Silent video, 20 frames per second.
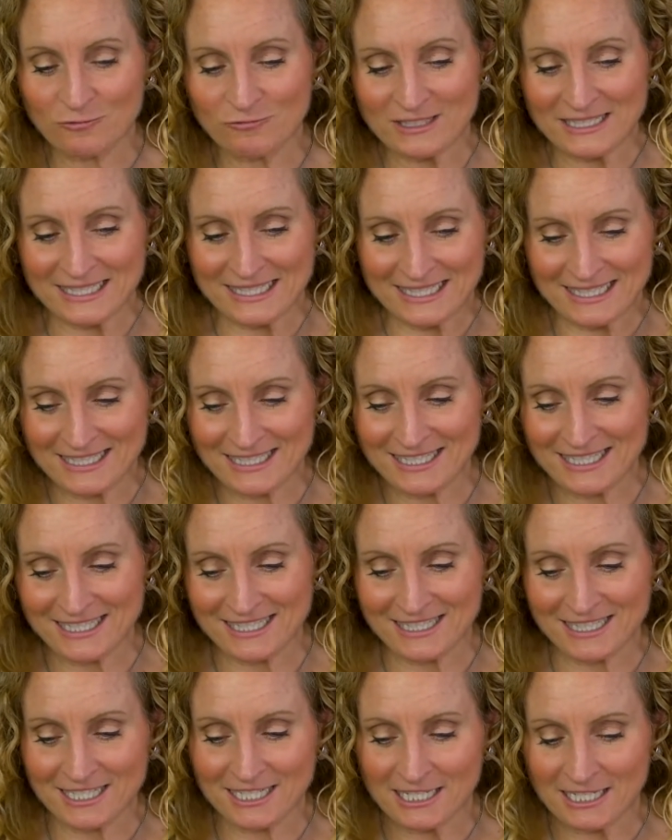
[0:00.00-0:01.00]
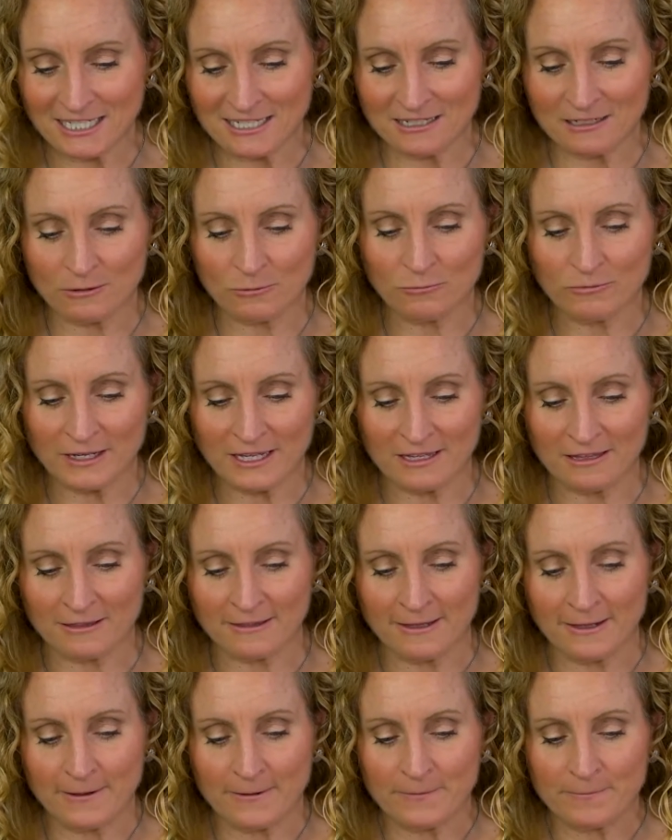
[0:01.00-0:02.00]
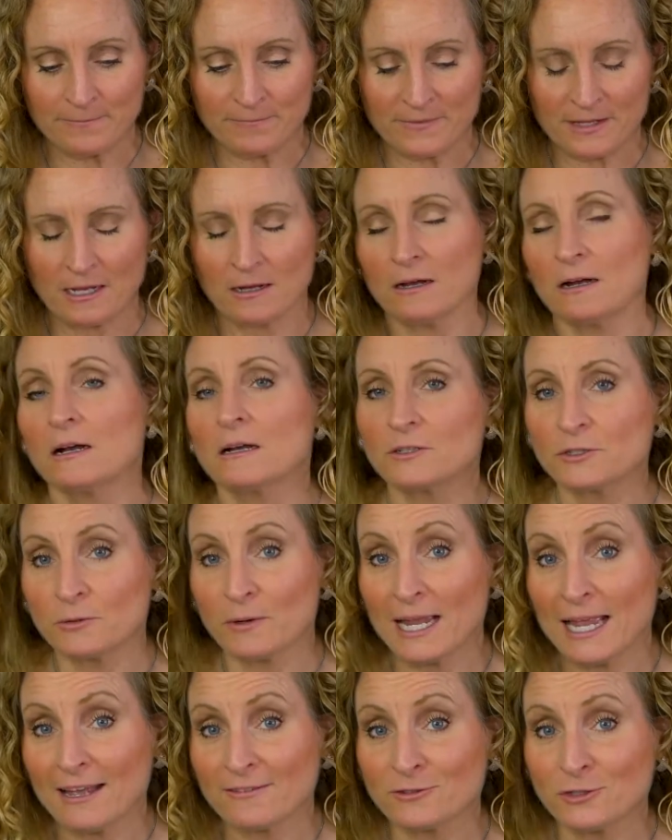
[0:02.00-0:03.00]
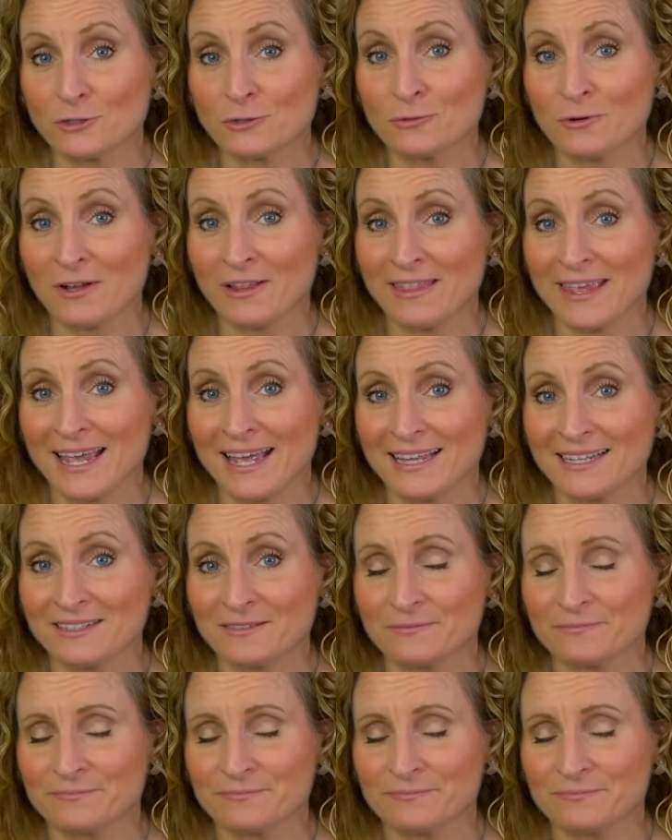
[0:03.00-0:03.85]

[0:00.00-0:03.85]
resistance here with, oh, do I have to do all that?